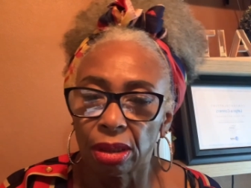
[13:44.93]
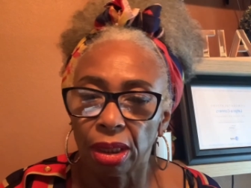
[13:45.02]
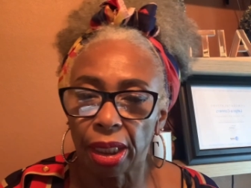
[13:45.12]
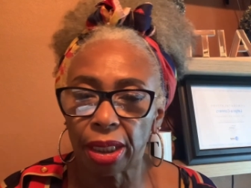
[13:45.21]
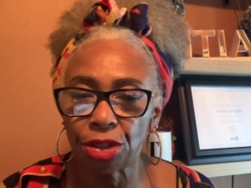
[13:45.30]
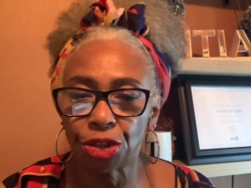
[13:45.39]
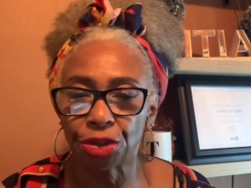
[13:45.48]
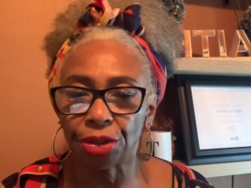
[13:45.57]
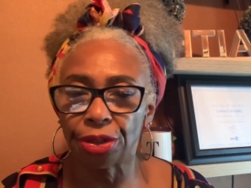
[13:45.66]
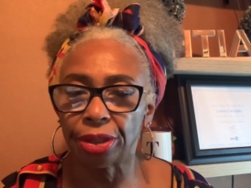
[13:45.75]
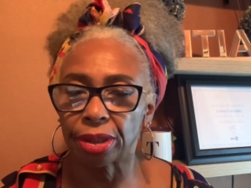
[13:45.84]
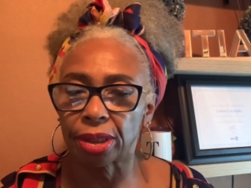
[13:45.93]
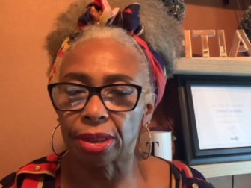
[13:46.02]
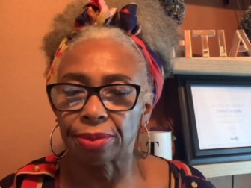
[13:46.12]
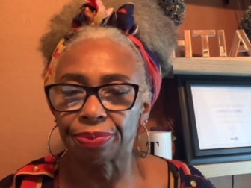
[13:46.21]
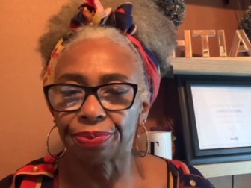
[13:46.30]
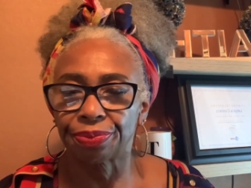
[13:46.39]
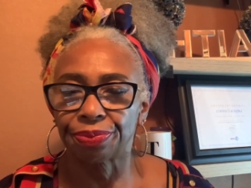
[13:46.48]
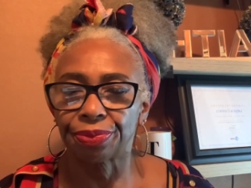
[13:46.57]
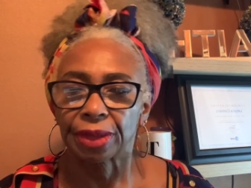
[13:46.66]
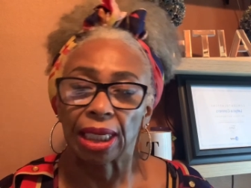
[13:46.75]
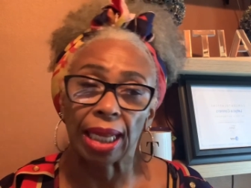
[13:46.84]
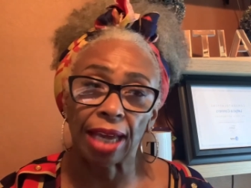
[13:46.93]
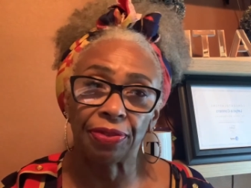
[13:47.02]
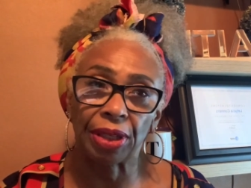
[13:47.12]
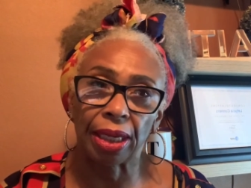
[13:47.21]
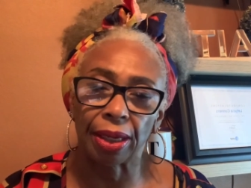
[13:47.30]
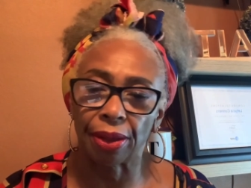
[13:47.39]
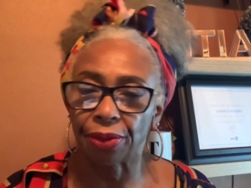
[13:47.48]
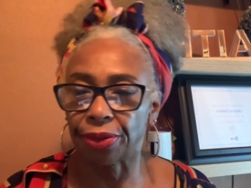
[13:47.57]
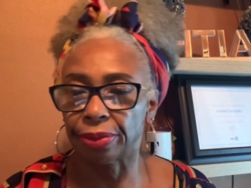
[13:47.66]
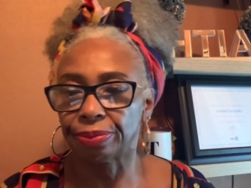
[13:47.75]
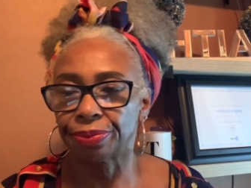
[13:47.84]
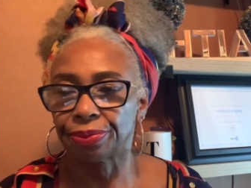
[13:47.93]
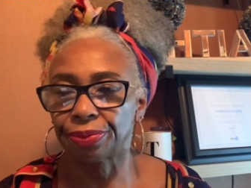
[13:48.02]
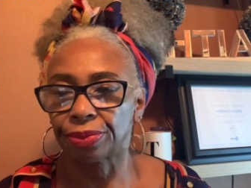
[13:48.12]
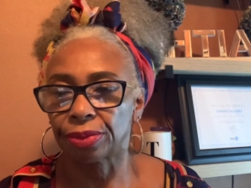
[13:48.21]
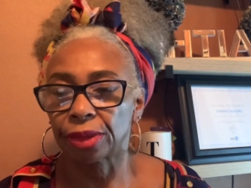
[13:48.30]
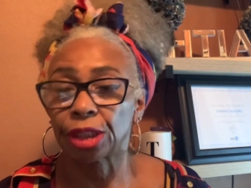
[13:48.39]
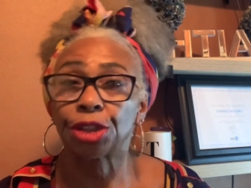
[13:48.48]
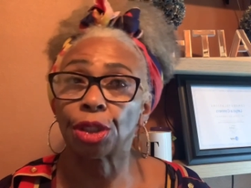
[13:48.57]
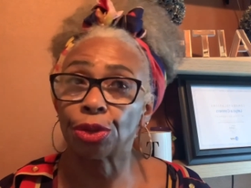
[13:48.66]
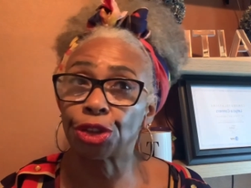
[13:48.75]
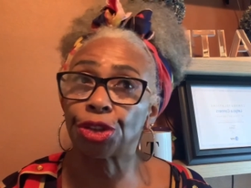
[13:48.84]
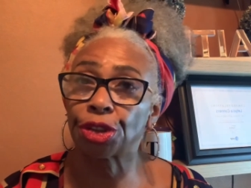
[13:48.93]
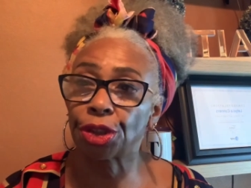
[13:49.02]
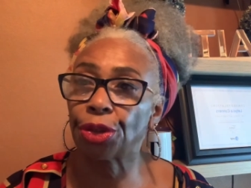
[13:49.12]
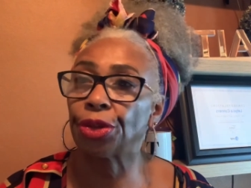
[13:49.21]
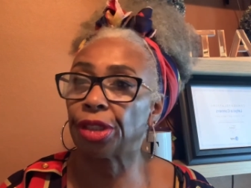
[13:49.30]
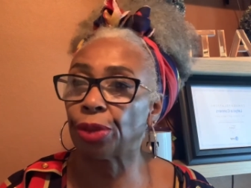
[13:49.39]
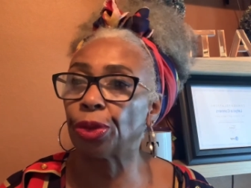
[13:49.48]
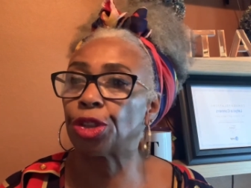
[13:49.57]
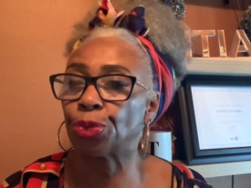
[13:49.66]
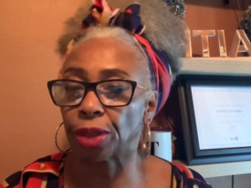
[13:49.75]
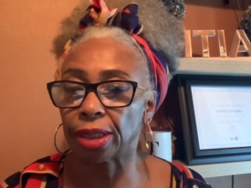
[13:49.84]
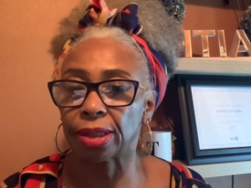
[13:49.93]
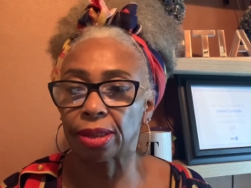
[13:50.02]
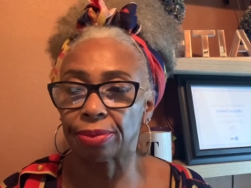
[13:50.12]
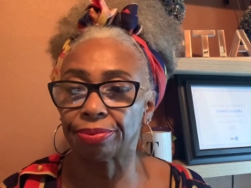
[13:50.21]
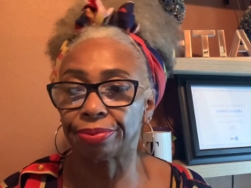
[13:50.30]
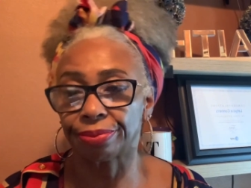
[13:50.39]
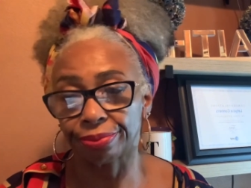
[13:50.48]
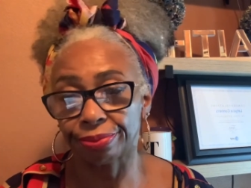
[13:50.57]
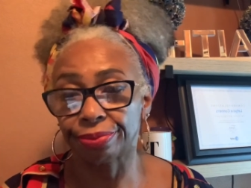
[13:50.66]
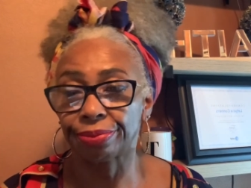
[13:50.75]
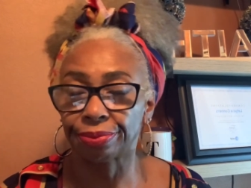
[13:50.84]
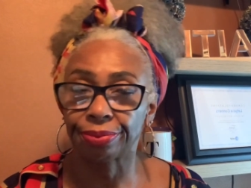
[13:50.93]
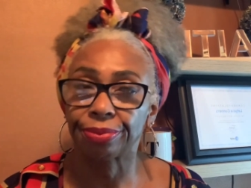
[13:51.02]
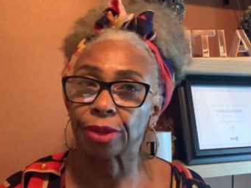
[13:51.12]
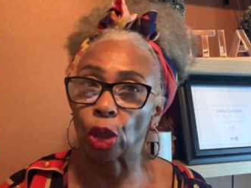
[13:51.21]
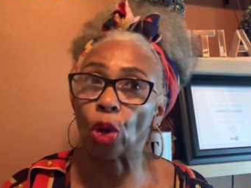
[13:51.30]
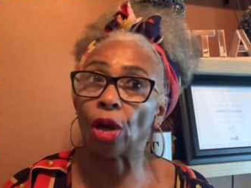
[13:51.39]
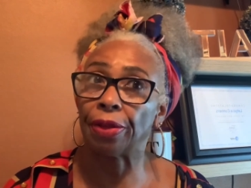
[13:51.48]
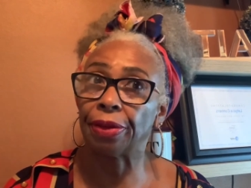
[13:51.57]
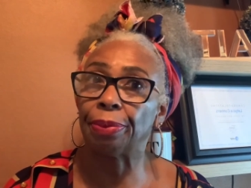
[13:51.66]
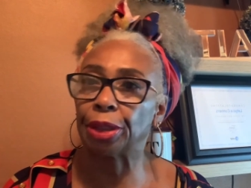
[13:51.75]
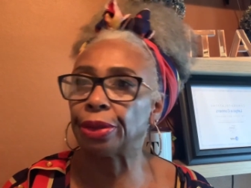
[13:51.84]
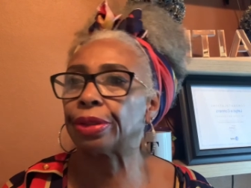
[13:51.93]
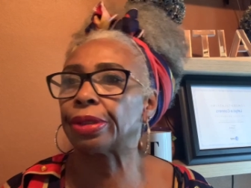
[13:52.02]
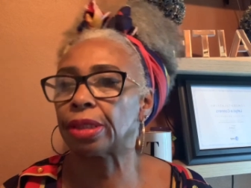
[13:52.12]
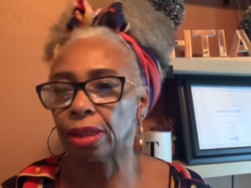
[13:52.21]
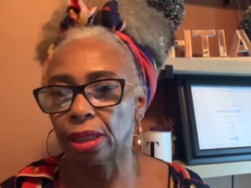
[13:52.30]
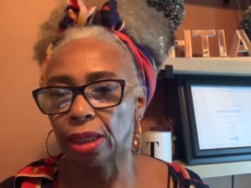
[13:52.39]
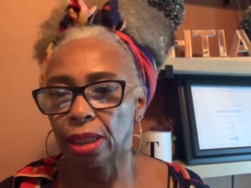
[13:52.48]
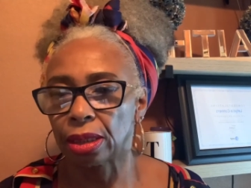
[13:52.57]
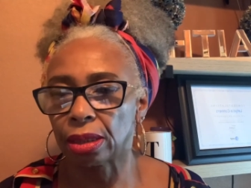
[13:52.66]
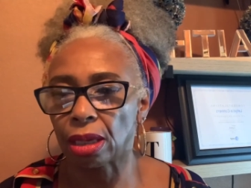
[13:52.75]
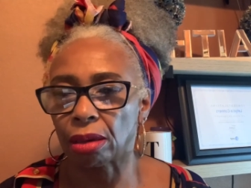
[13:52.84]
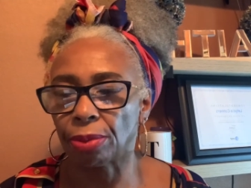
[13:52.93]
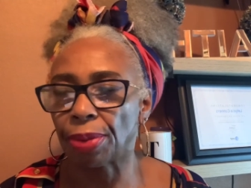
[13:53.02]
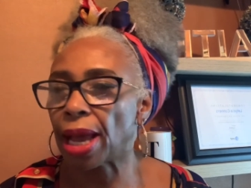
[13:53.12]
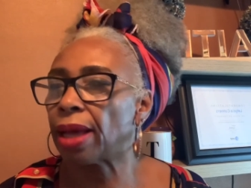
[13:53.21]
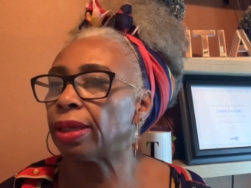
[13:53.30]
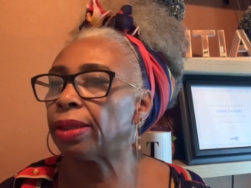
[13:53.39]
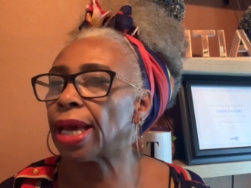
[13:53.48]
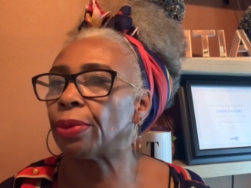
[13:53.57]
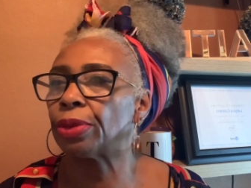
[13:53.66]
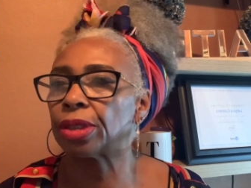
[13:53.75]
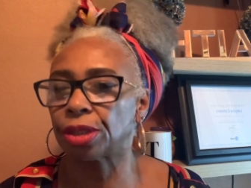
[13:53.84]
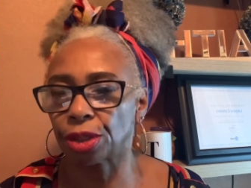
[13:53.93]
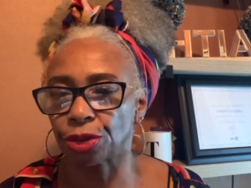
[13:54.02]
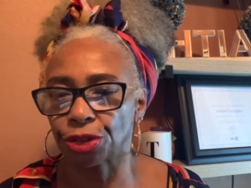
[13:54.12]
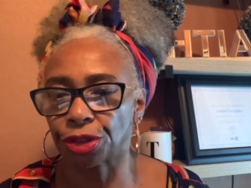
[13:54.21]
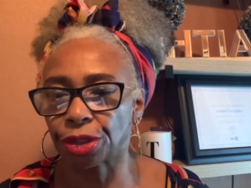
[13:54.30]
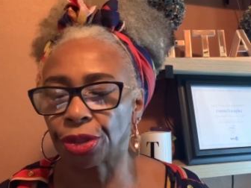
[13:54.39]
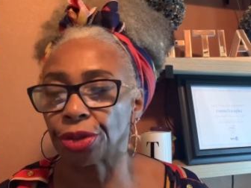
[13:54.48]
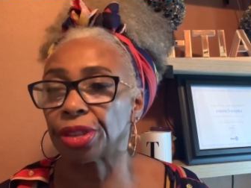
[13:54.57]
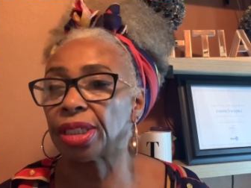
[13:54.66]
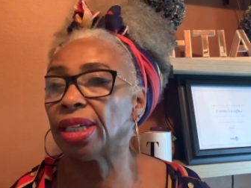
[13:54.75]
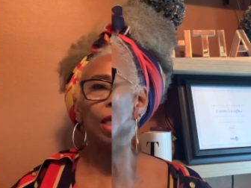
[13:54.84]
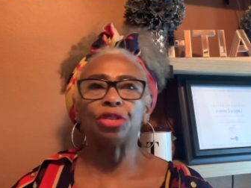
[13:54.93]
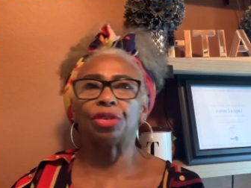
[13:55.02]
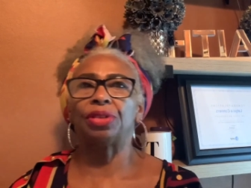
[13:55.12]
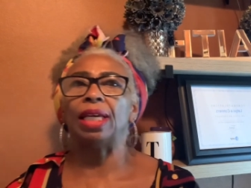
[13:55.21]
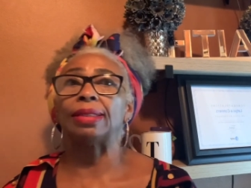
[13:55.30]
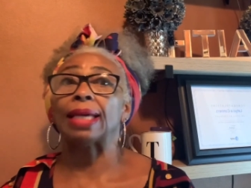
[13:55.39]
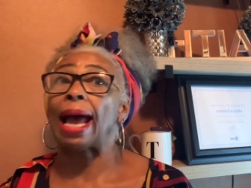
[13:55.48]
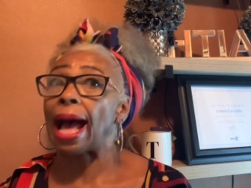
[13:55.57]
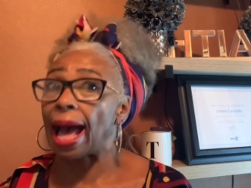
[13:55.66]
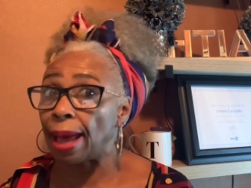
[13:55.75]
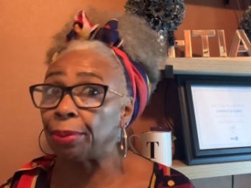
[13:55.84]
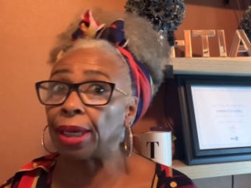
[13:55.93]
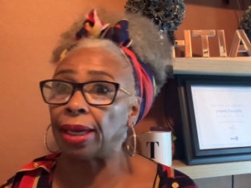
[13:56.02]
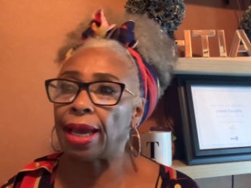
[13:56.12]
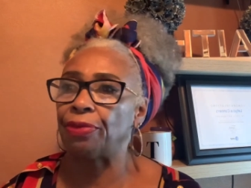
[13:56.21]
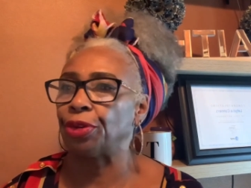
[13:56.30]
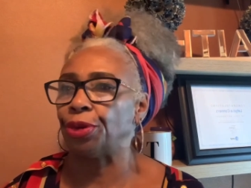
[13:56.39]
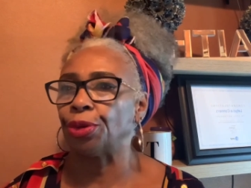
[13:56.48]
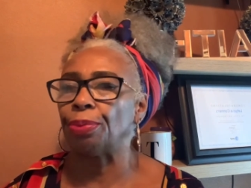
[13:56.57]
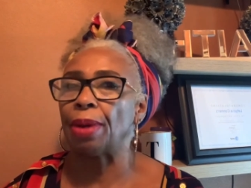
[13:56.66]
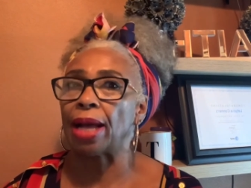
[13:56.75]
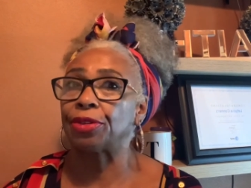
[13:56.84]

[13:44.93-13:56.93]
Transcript: Insurance, life and health, social security, which was on the books to talk about, and that was the Social Security. These are things that I'm going to have to know about.